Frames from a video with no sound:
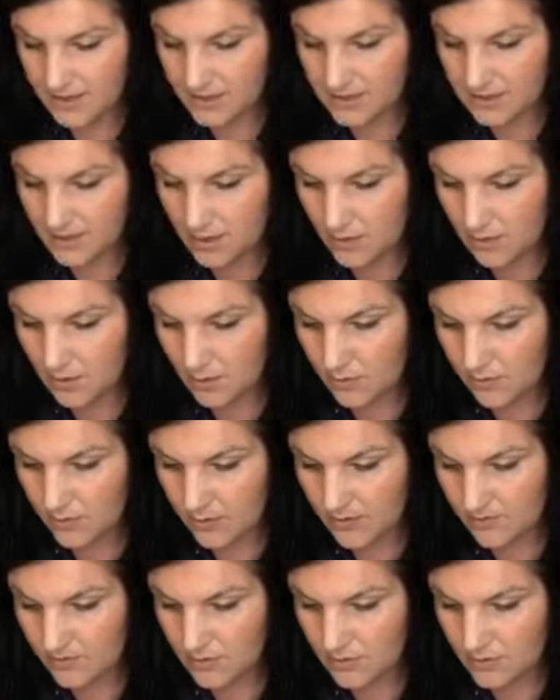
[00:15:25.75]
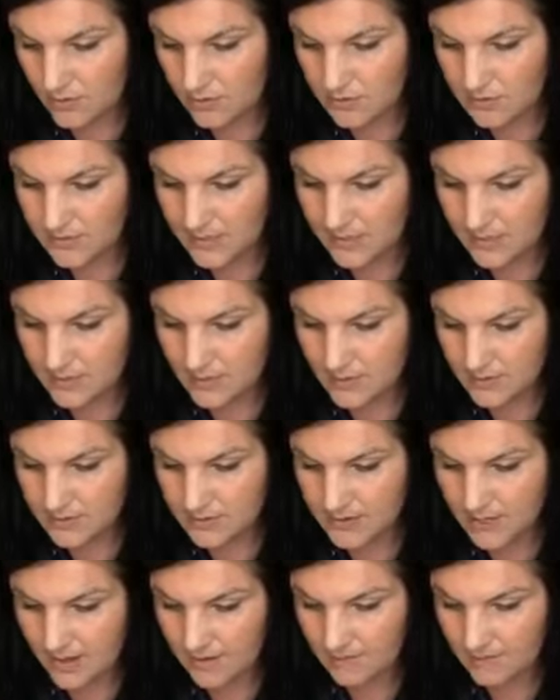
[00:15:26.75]
So if you use like
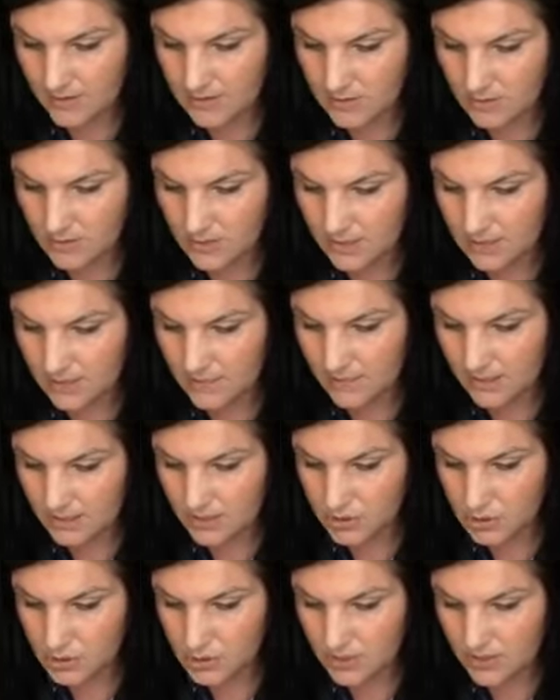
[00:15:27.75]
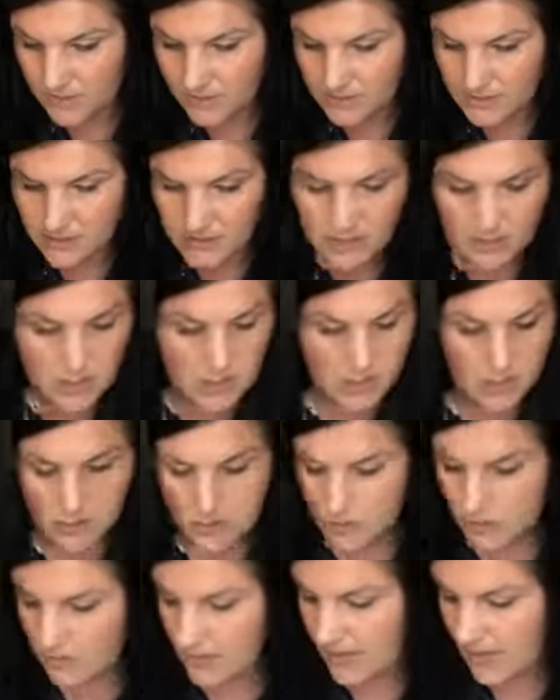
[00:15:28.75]
those heavy duty command strips,
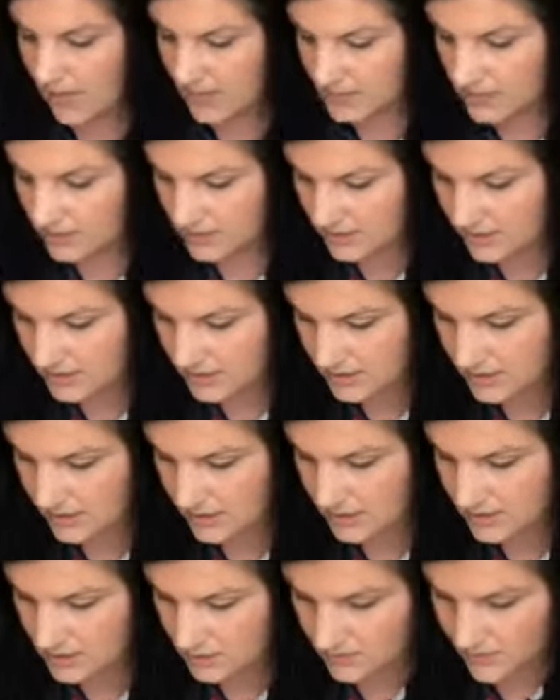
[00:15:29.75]
you can actually stick it